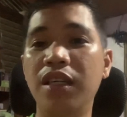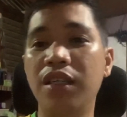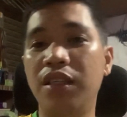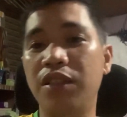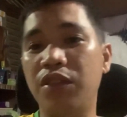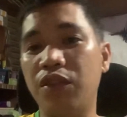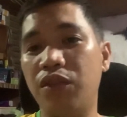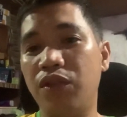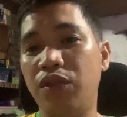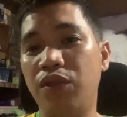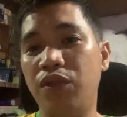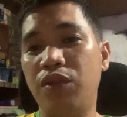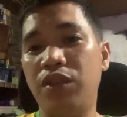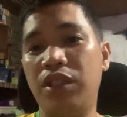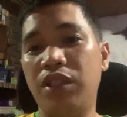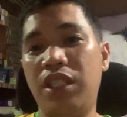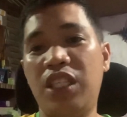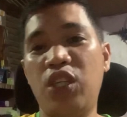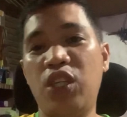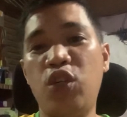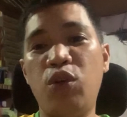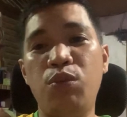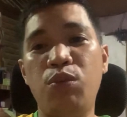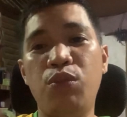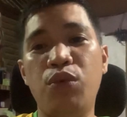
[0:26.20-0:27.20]
So, kita
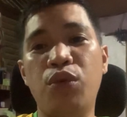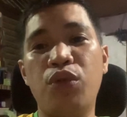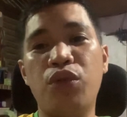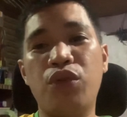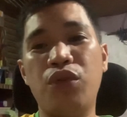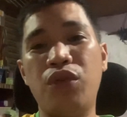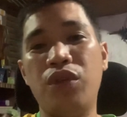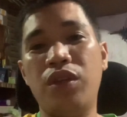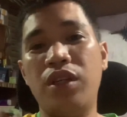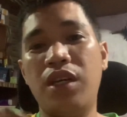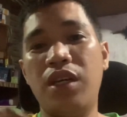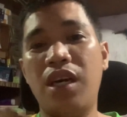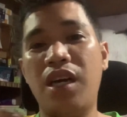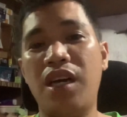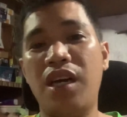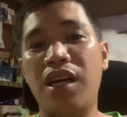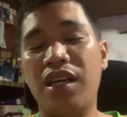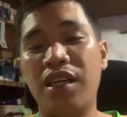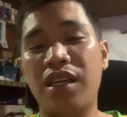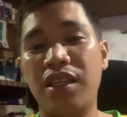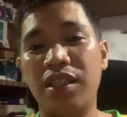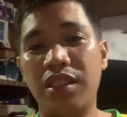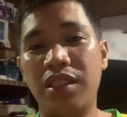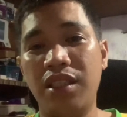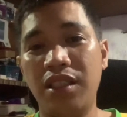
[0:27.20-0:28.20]
kong bukton
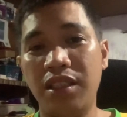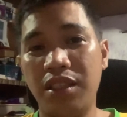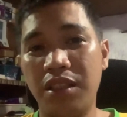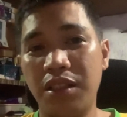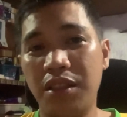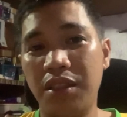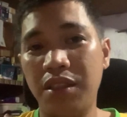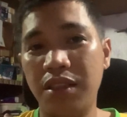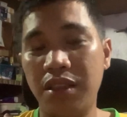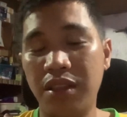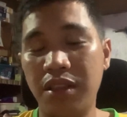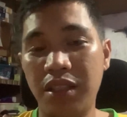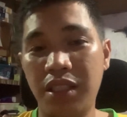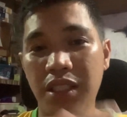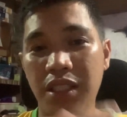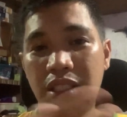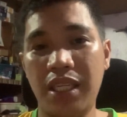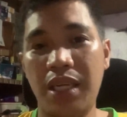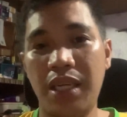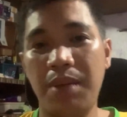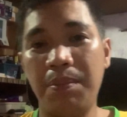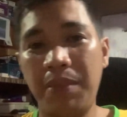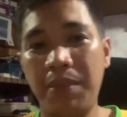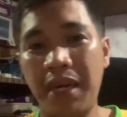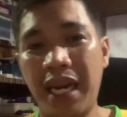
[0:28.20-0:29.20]
since this is
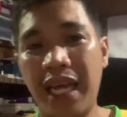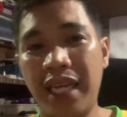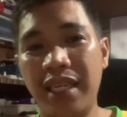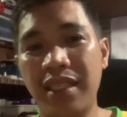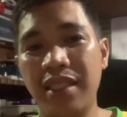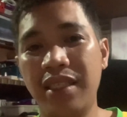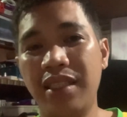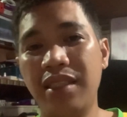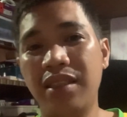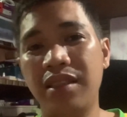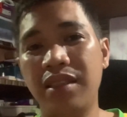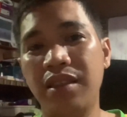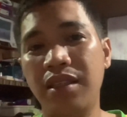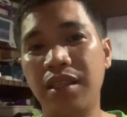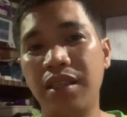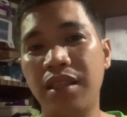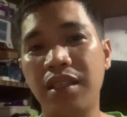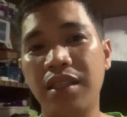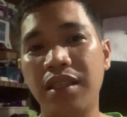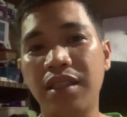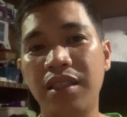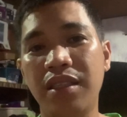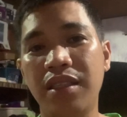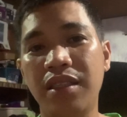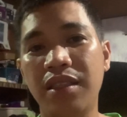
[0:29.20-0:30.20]
unplanned and
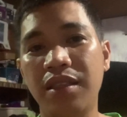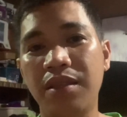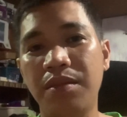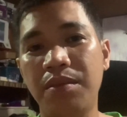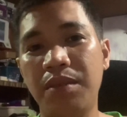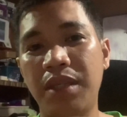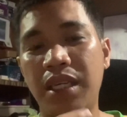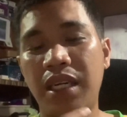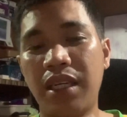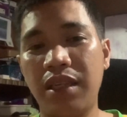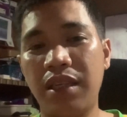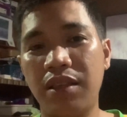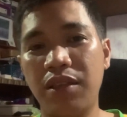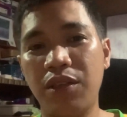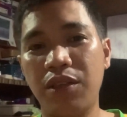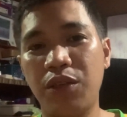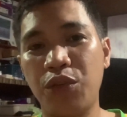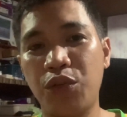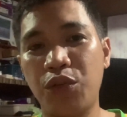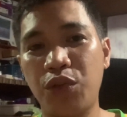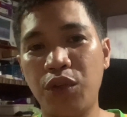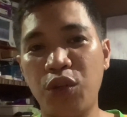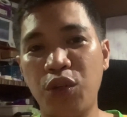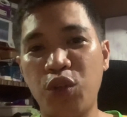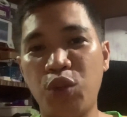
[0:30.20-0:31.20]
parang
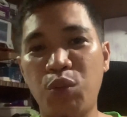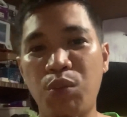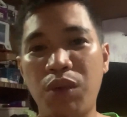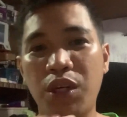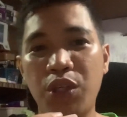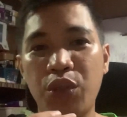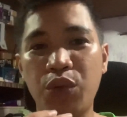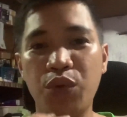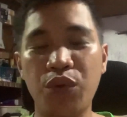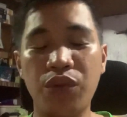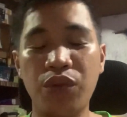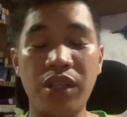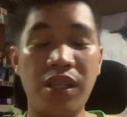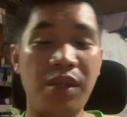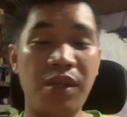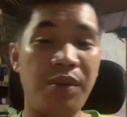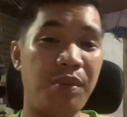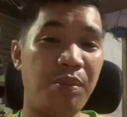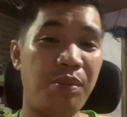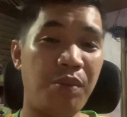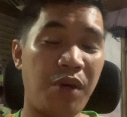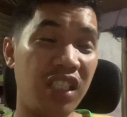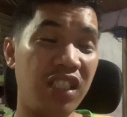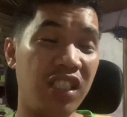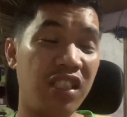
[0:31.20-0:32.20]
gusto na ko mag-shoot. Anyway,
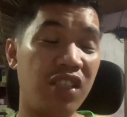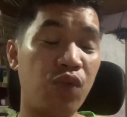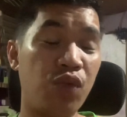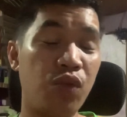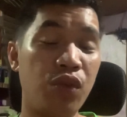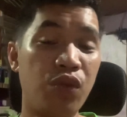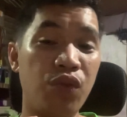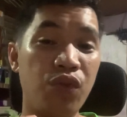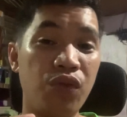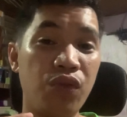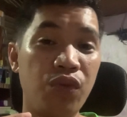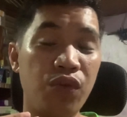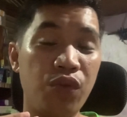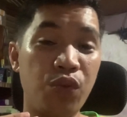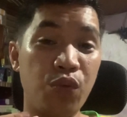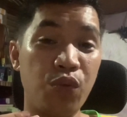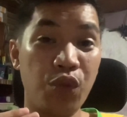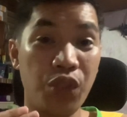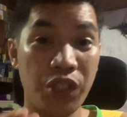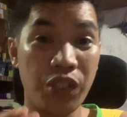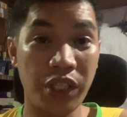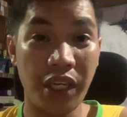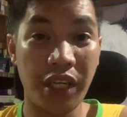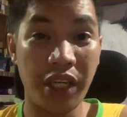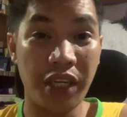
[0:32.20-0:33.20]
I just want to
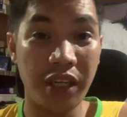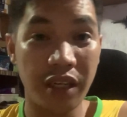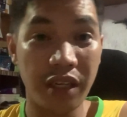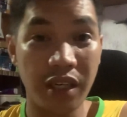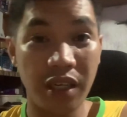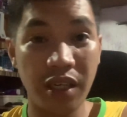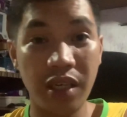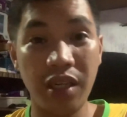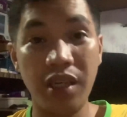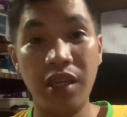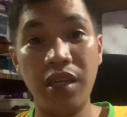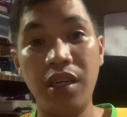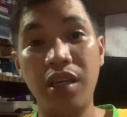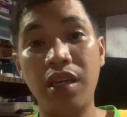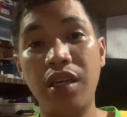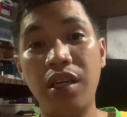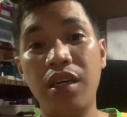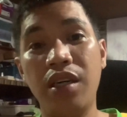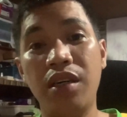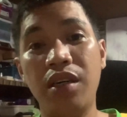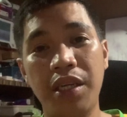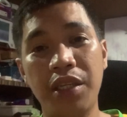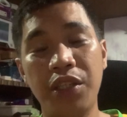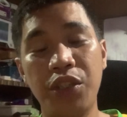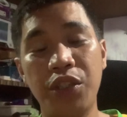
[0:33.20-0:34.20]
share
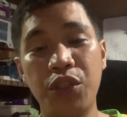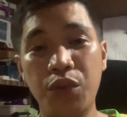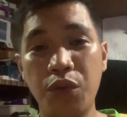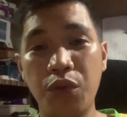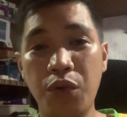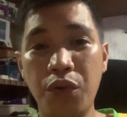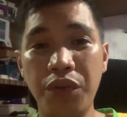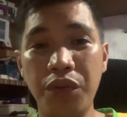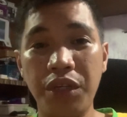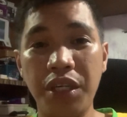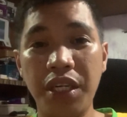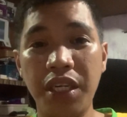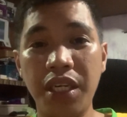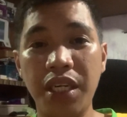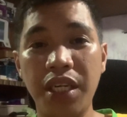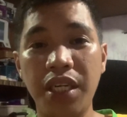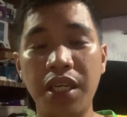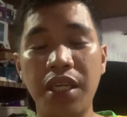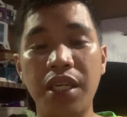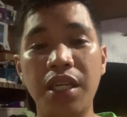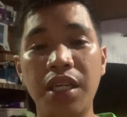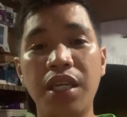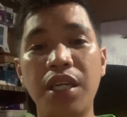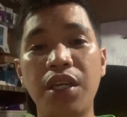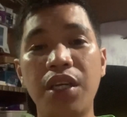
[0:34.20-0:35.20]
my story.
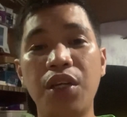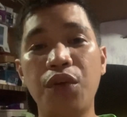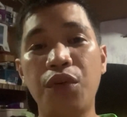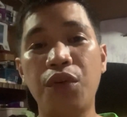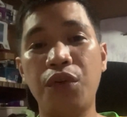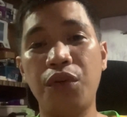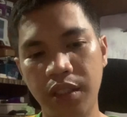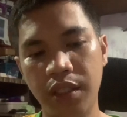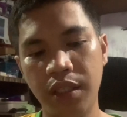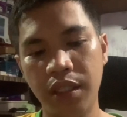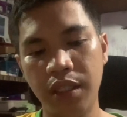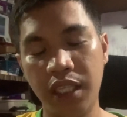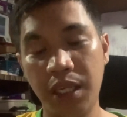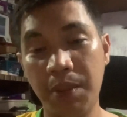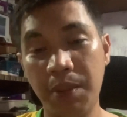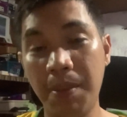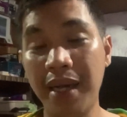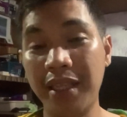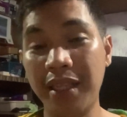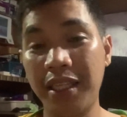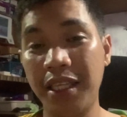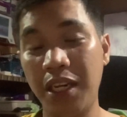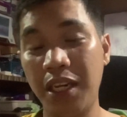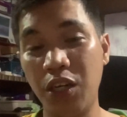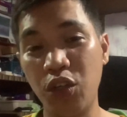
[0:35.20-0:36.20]

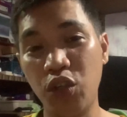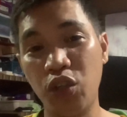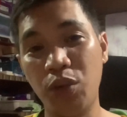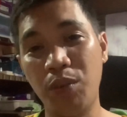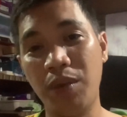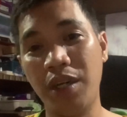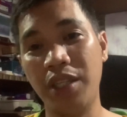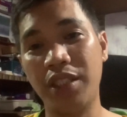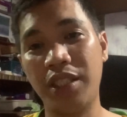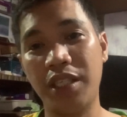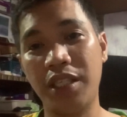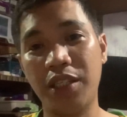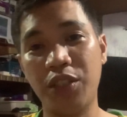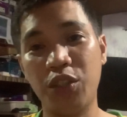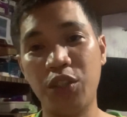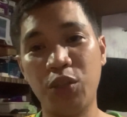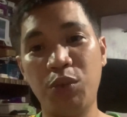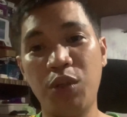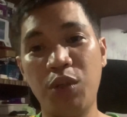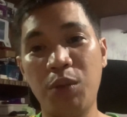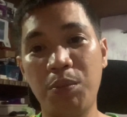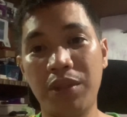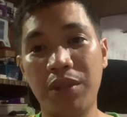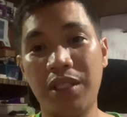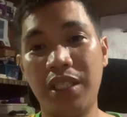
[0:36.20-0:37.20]
Gibati na ko mag-share. So,
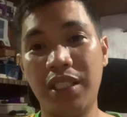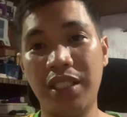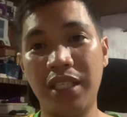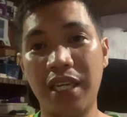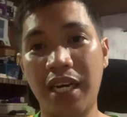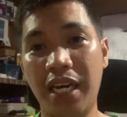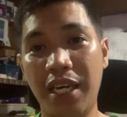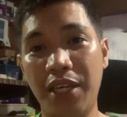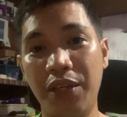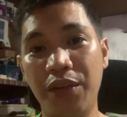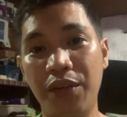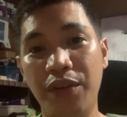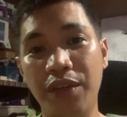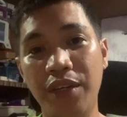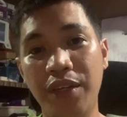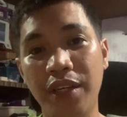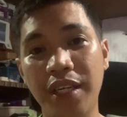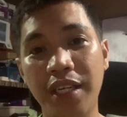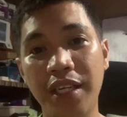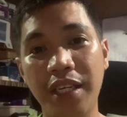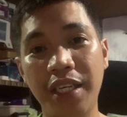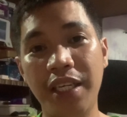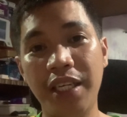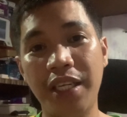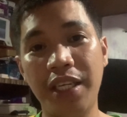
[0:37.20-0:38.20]
manong pasensya kayo
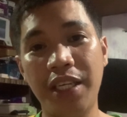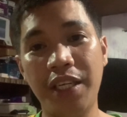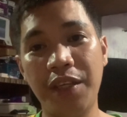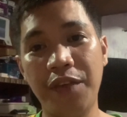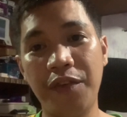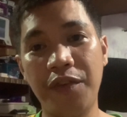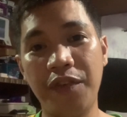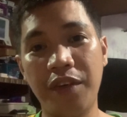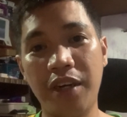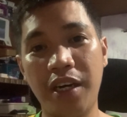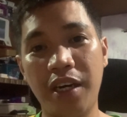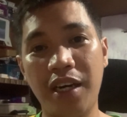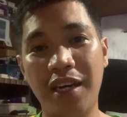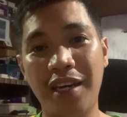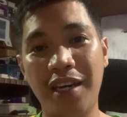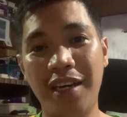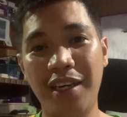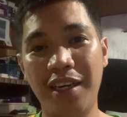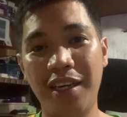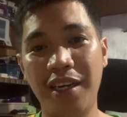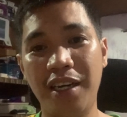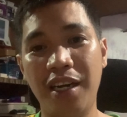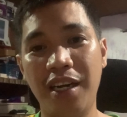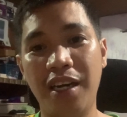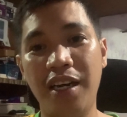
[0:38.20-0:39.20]
if
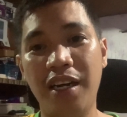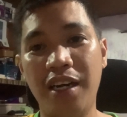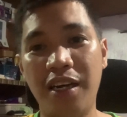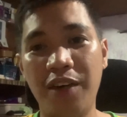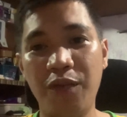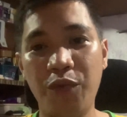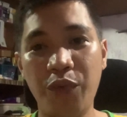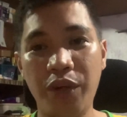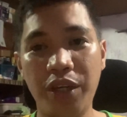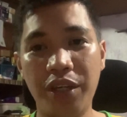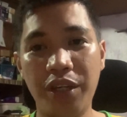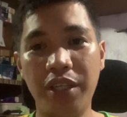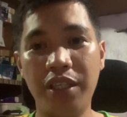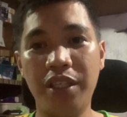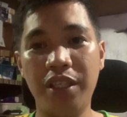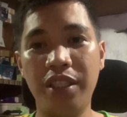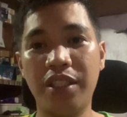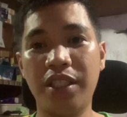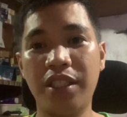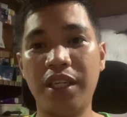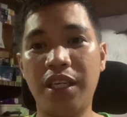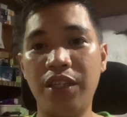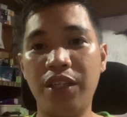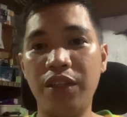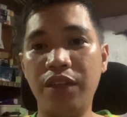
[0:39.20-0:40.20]
I'm wearing this
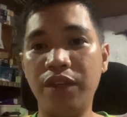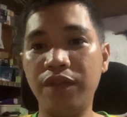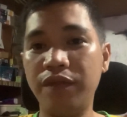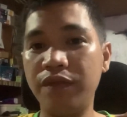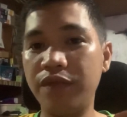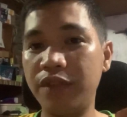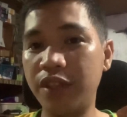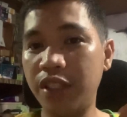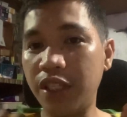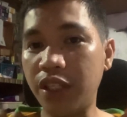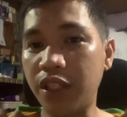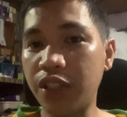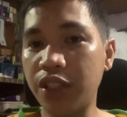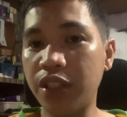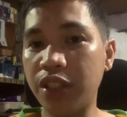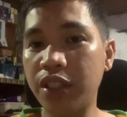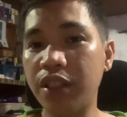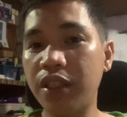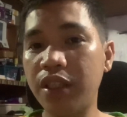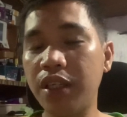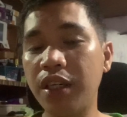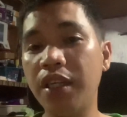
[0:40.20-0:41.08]
kind of t-shirt.